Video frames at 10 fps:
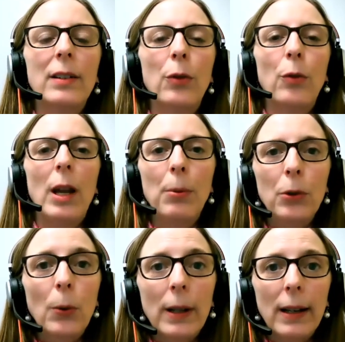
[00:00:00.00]
as of April
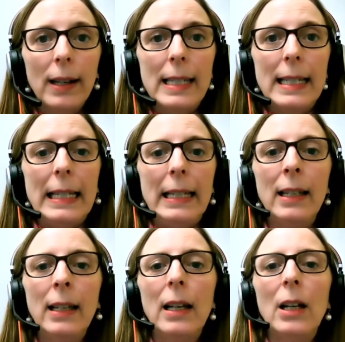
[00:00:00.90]
2019,